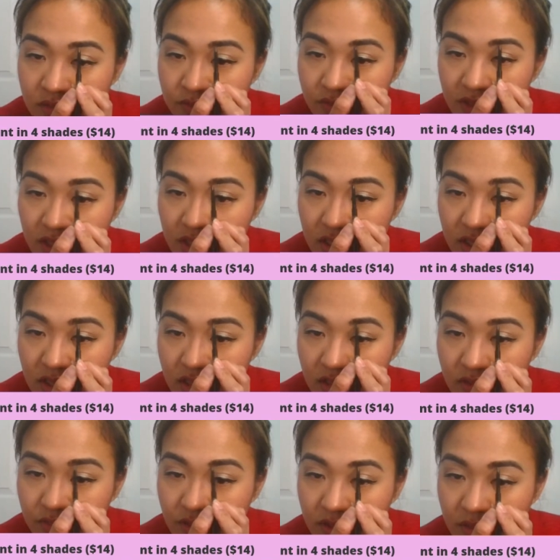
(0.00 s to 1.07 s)
fill it
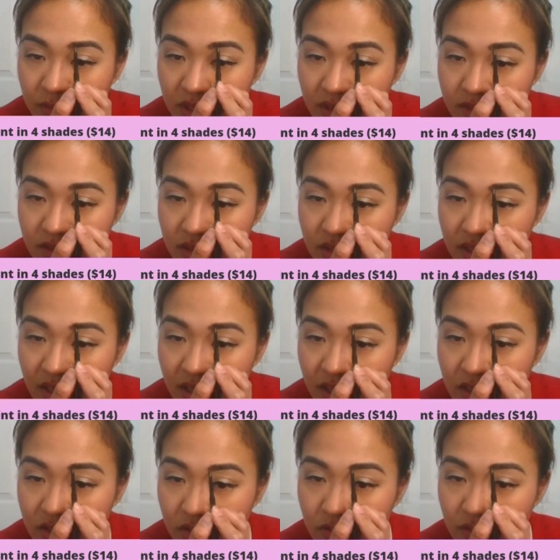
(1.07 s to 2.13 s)
in for the places that
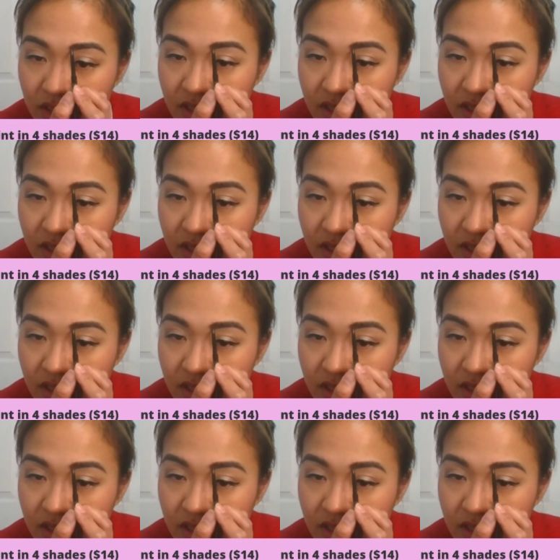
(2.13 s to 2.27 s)
I don't